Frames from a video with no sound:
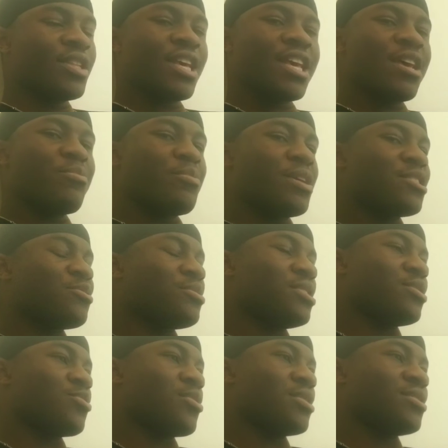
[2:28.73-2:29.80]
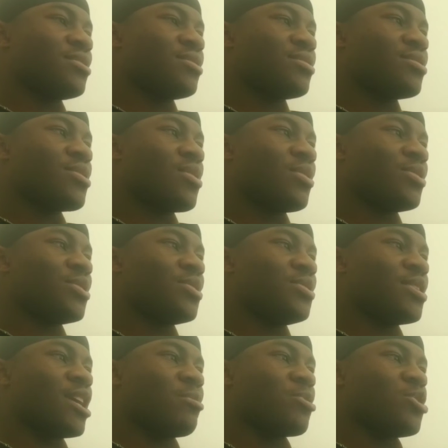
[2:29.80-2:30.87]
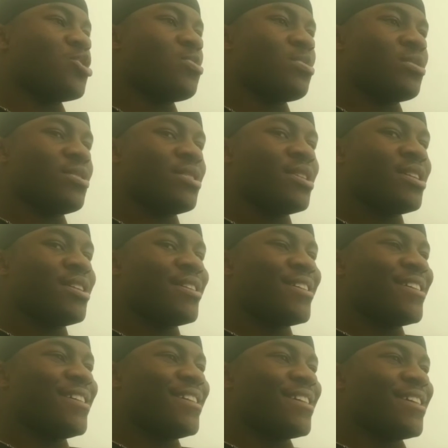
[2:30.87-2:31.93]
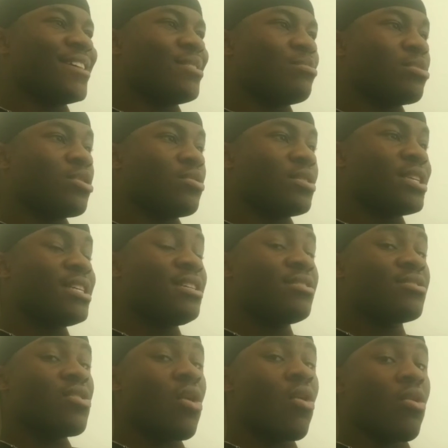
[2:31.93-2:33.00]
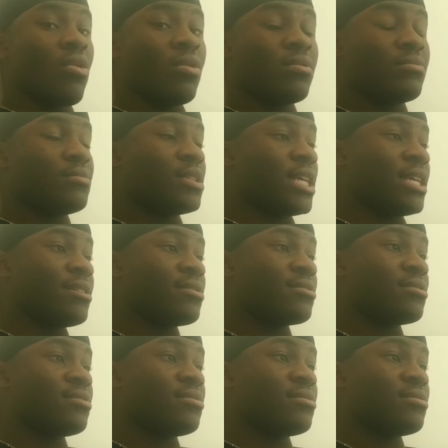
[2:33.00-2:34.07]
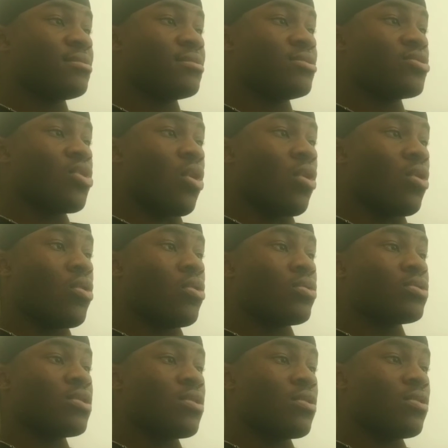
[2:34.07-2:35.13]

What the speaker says: they kept messing with this one tall dude named Cooper, and bro, he's tall, like, tall.